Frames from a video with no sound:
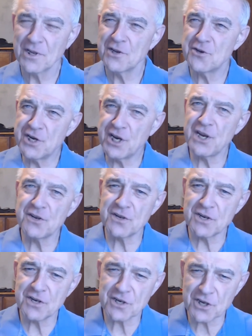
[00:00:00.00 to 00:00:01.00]

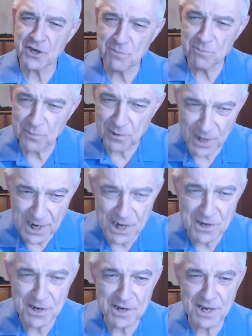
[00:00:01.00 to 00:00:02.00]
Jesus
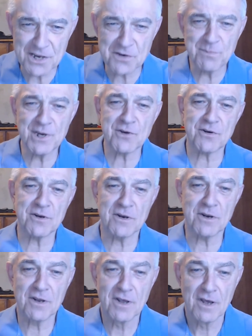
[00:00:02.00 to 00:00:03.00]
completed his
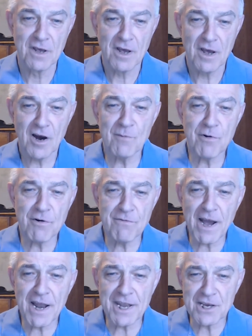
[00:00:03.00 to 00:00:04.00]
mission of
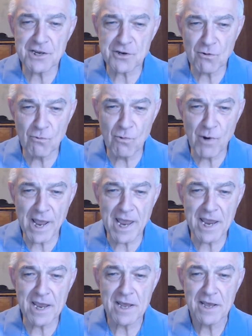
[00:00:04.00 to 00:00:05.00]
providing us a
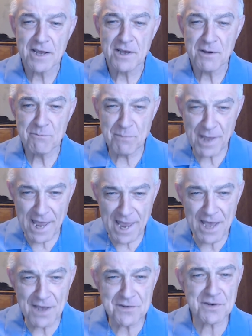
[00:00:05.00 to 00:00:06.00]
way
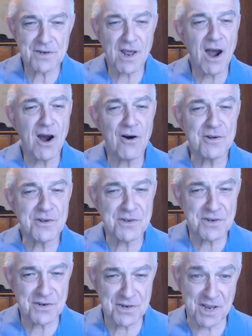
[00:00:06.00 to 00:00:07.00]
past our
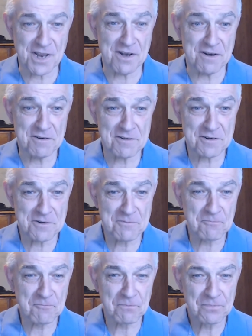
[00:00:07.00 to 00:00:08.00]
sins.
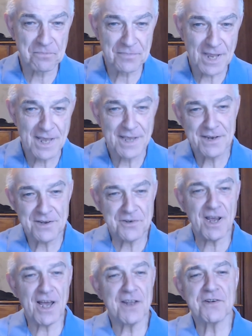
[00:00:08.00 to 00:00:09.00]

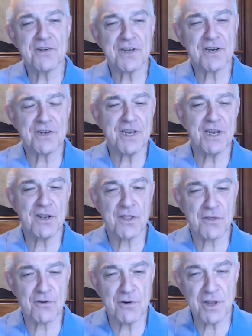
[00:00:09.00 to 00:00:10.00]
John
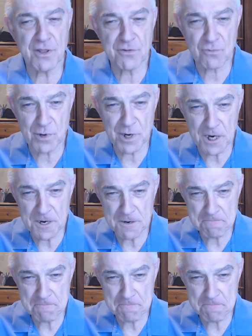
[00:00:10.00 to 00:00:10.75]
16:33.